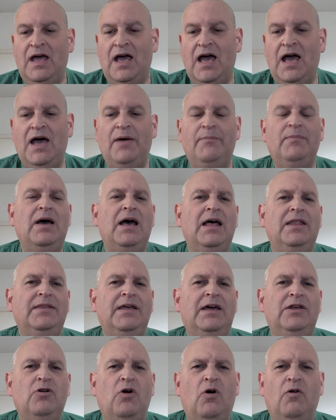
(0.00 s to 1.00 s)
And
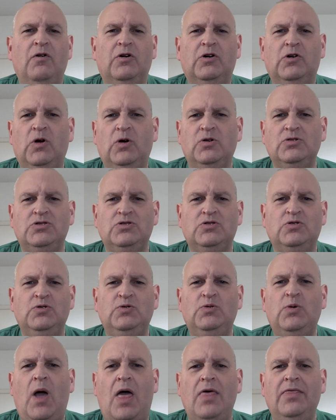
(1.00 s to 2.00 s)
then across
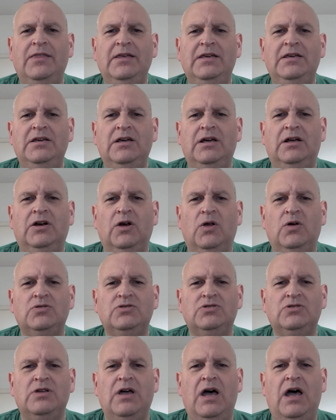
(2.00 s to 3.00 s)
to the
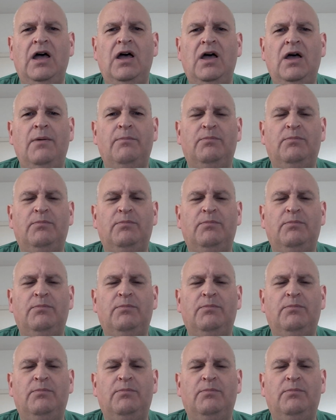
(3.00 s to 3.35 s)
Gloucester